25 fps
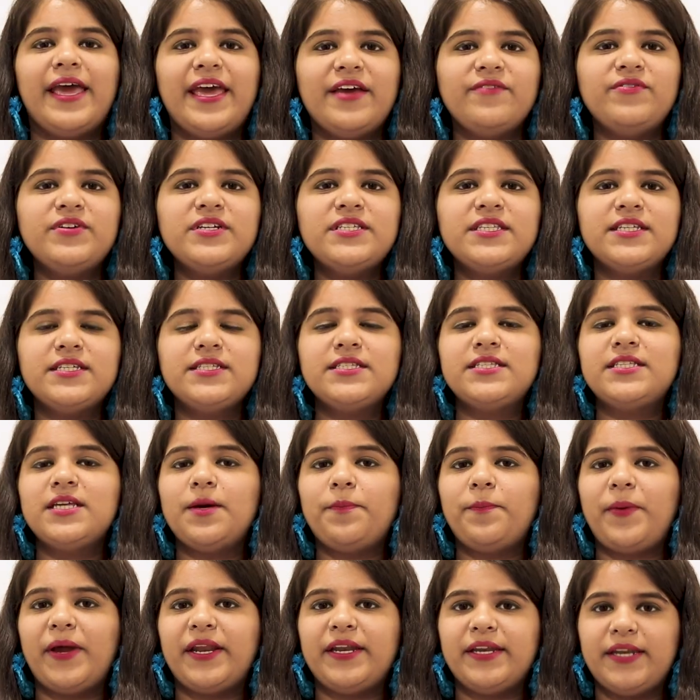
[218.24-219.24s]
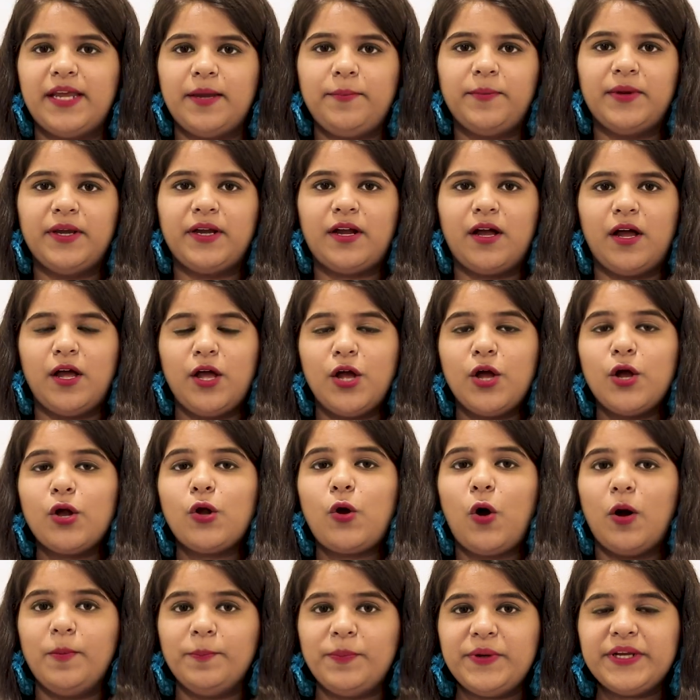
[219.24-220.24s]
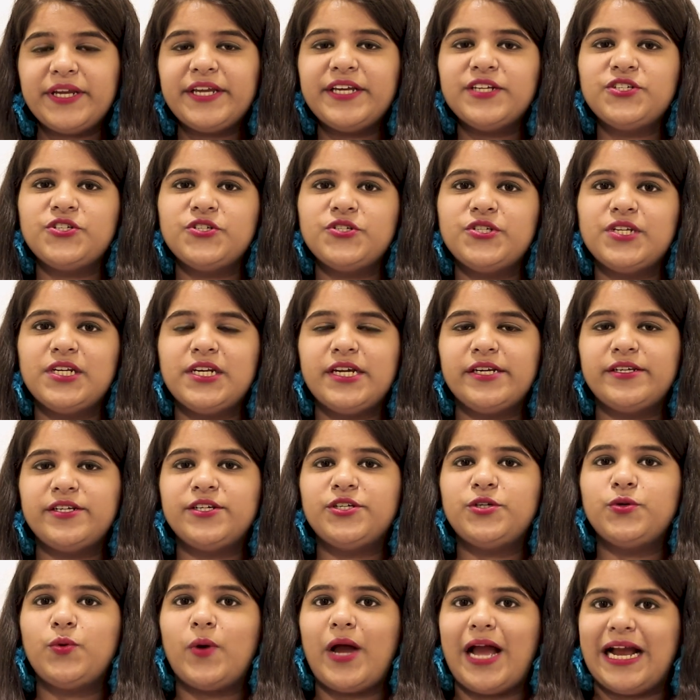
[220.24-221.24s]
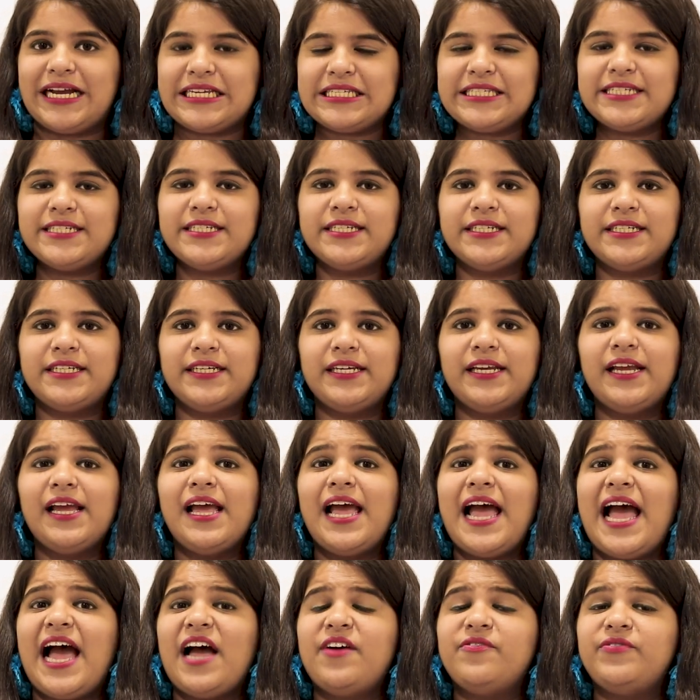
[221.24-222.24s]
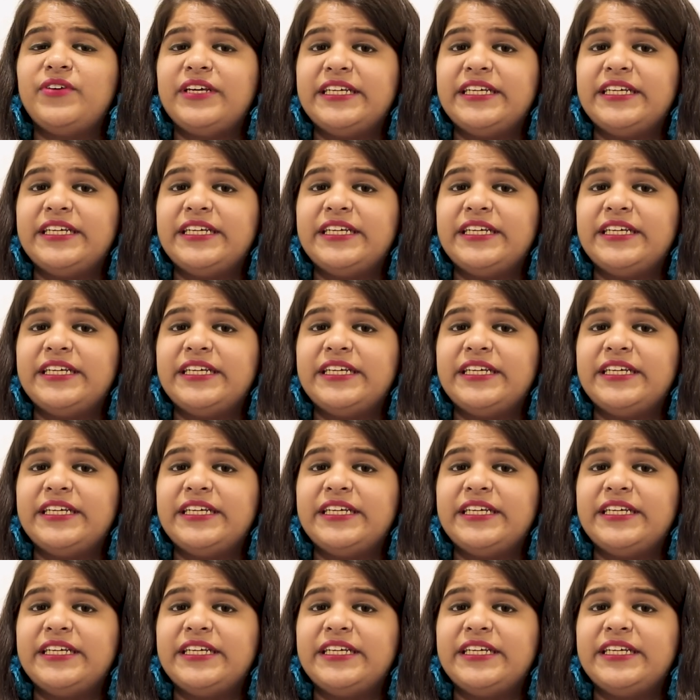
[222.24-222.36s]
Ever since the pandemic, complications related to acidity have